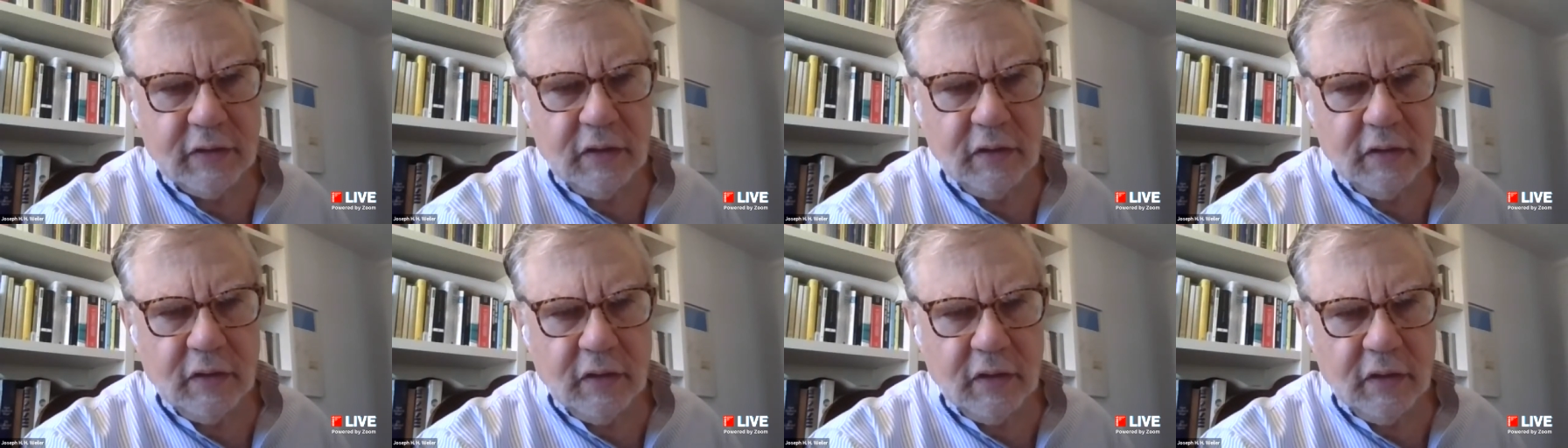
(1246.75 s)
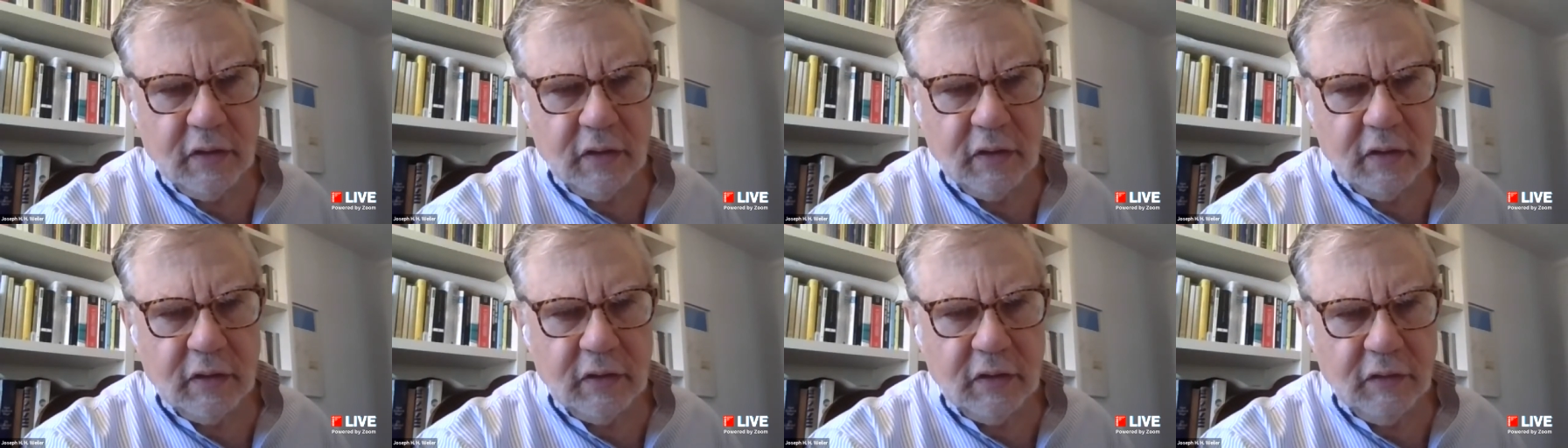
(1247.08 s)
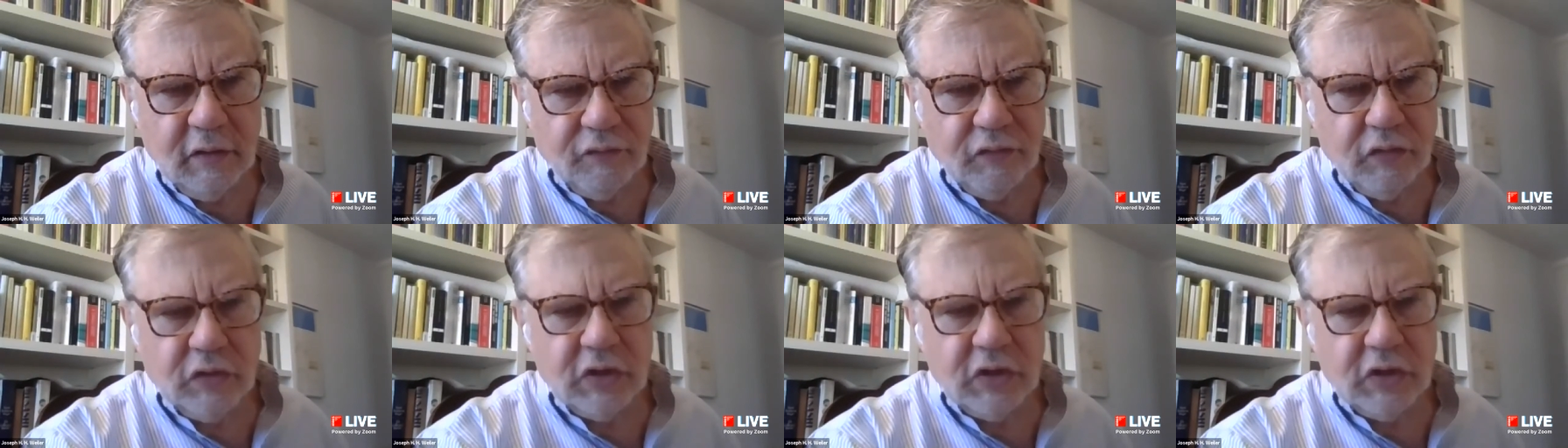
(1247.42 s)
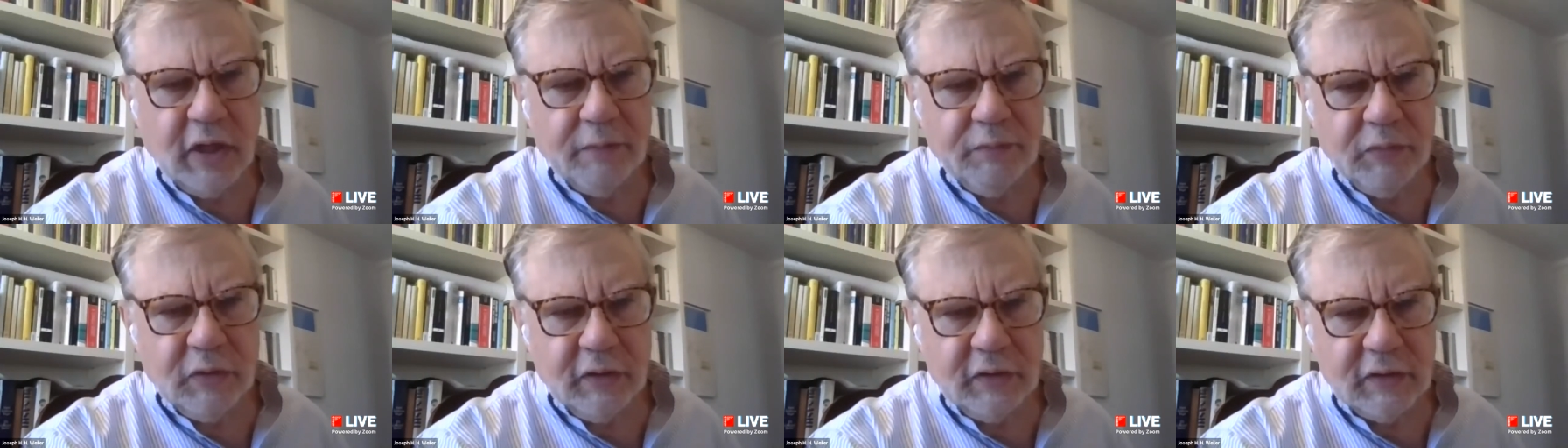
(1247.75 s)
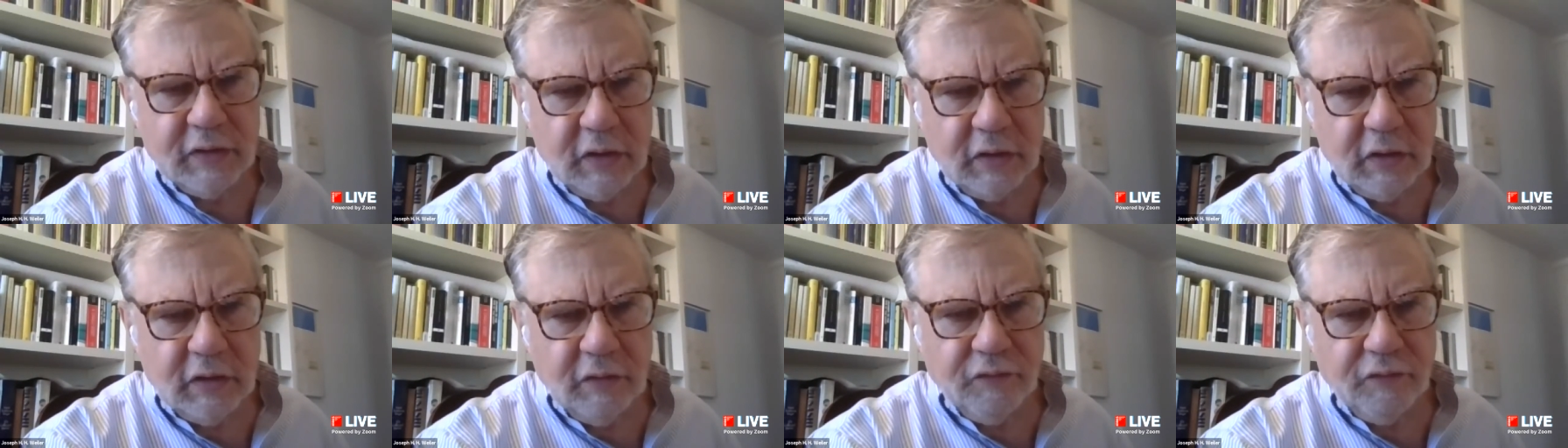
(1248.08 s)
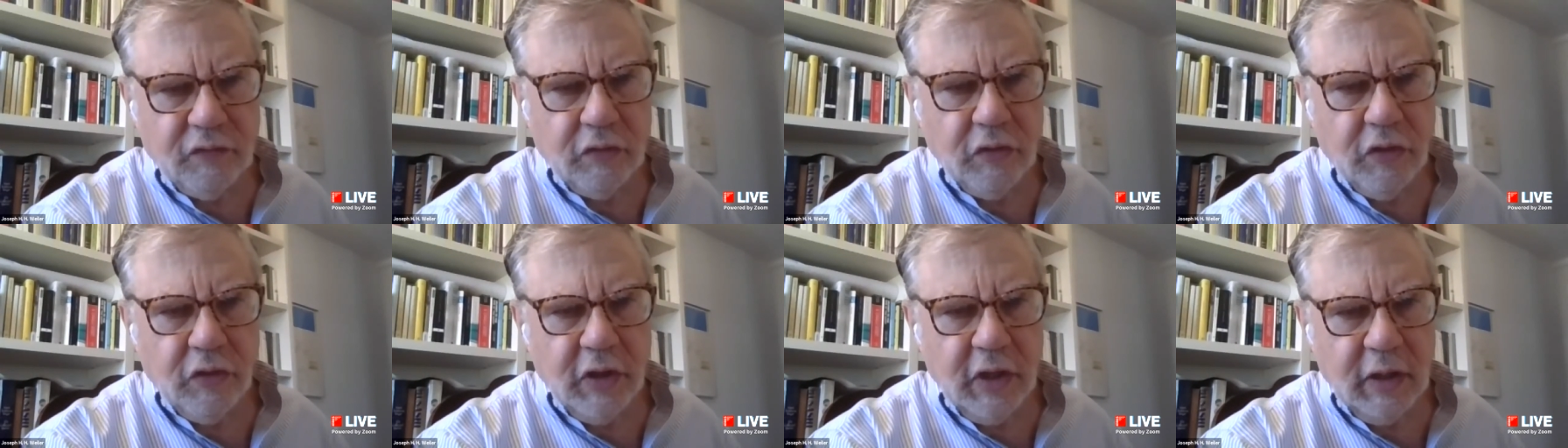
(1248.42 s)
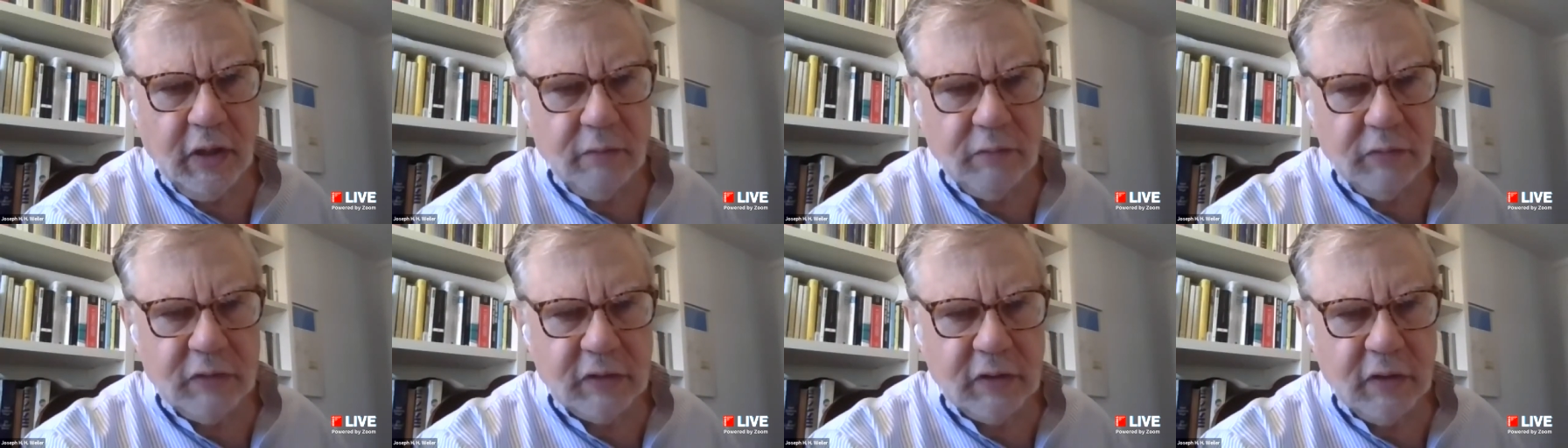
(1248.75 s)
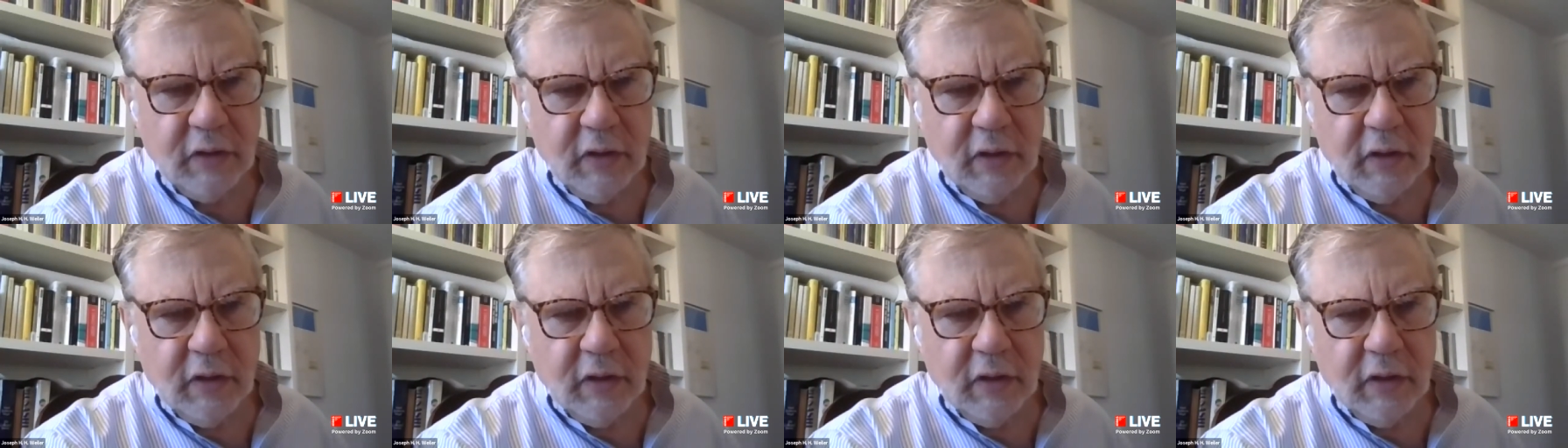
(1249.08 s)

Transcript: the different chapters, the different themes